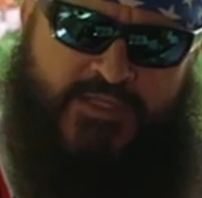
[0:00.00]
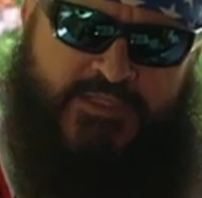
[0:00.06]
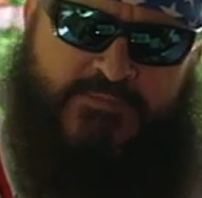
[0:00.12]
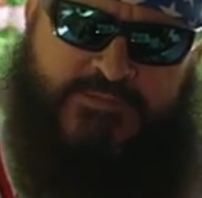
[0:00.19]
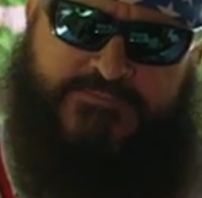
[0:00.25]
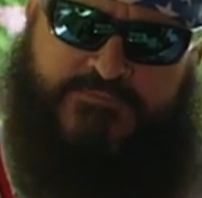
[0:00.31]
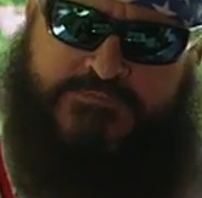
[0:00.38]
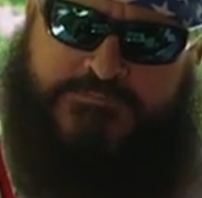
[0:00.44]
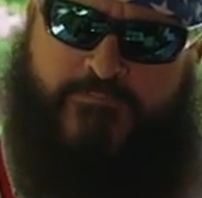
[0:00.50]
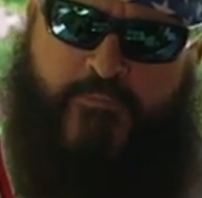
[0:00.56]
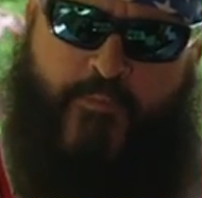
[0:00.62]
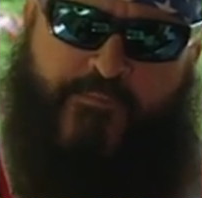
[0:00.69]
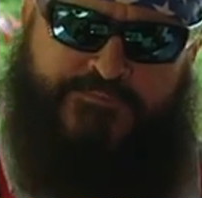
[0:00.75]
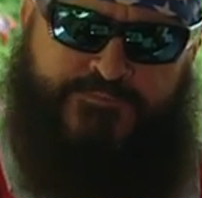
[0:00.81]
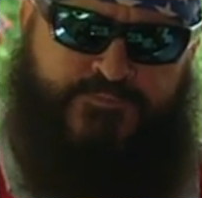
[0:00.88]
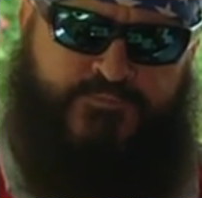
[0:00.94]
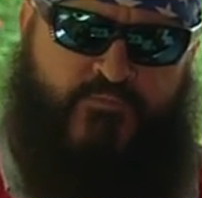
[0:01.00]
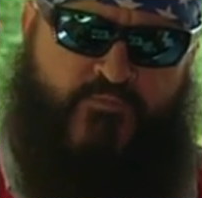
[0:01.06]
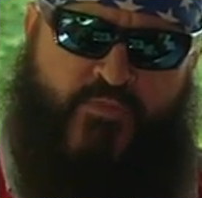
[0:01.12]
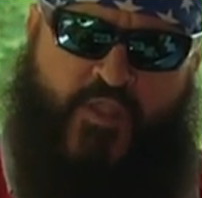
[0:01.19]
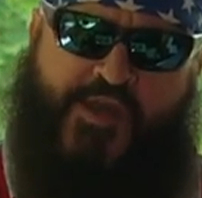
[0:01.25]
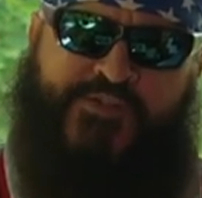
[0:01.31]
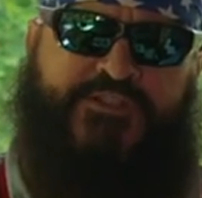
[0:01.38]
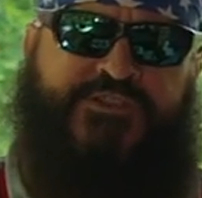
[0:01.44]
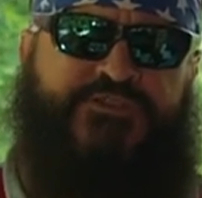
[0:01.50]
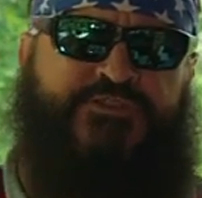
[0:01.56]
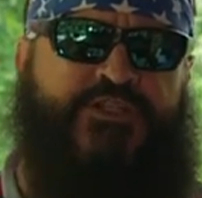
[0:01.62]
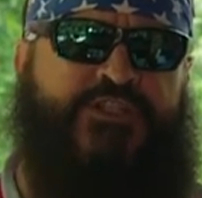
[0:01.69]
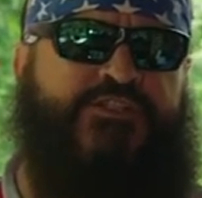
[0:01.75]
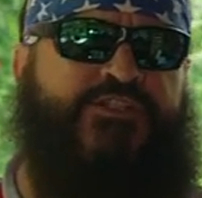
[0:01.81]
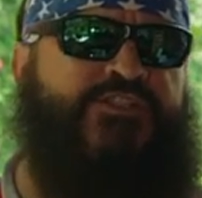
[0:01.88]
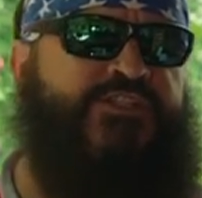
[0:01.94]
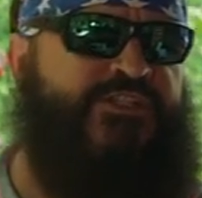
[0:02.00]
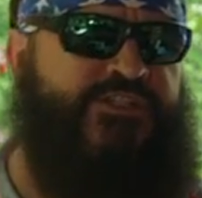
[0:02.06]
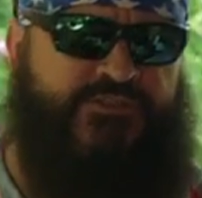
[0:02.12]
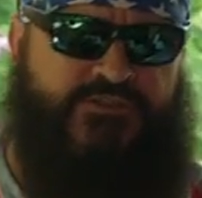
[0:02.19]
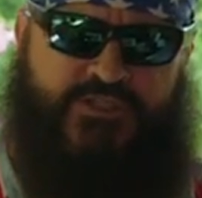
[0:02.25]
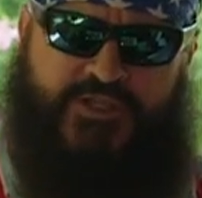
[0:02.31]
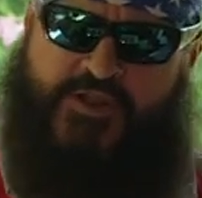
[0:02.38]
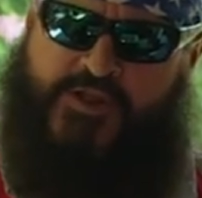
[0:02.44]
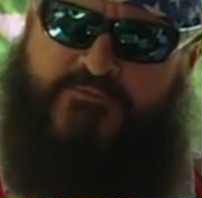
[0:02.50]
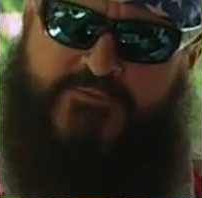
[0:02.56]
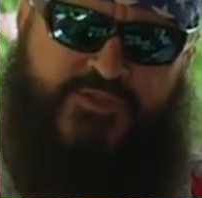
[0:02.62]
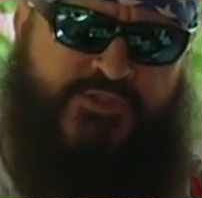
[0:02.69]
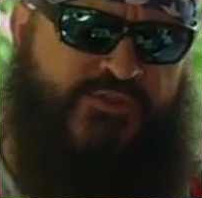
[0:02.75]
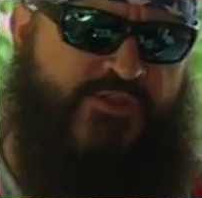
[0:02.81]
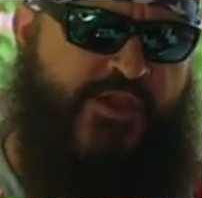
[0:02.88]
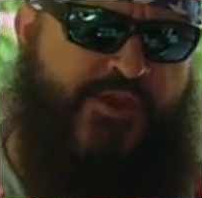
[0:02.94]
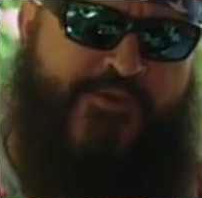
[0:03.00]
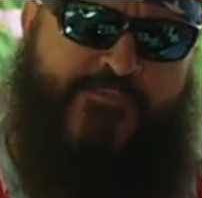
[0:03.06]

lemon, and then you get the dill that comes in there,